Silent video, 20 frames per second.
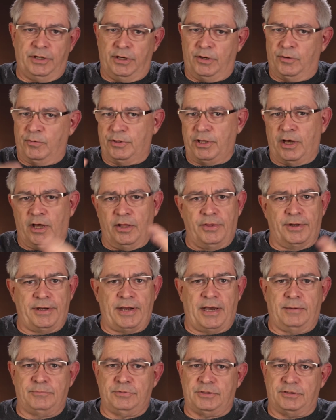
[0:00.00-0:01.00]
there with all the
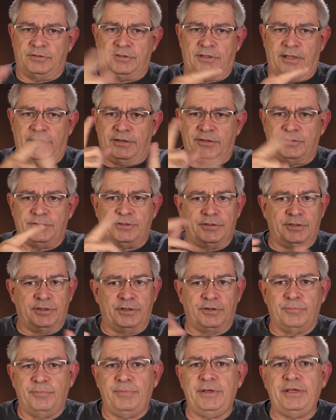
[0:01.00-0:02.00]
knobs and sliders and
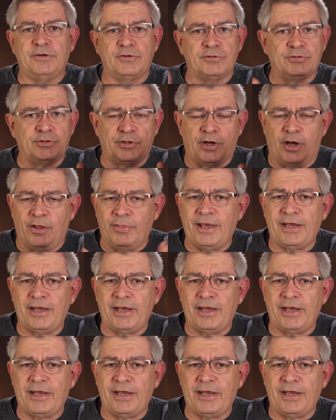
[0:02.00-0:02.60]
little meters and all